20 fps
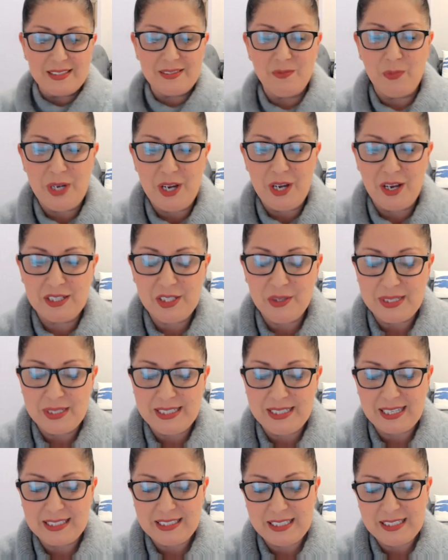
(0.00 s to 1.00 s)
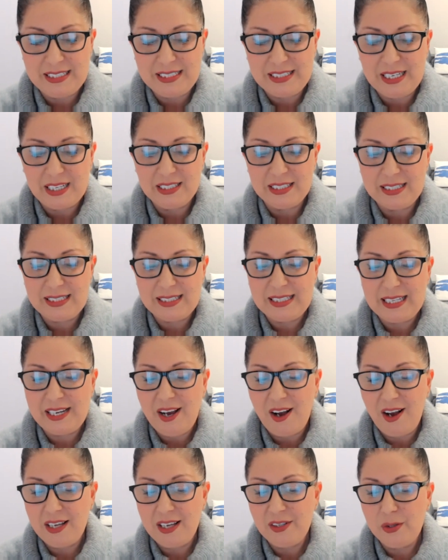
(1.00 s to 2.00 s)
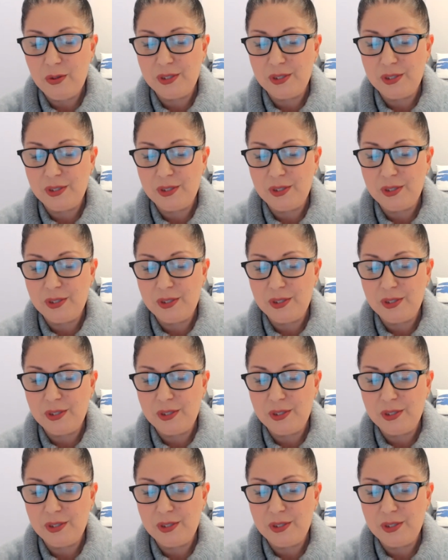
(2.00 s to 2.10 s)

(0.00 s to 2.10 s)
We also inducted Dalia Seja,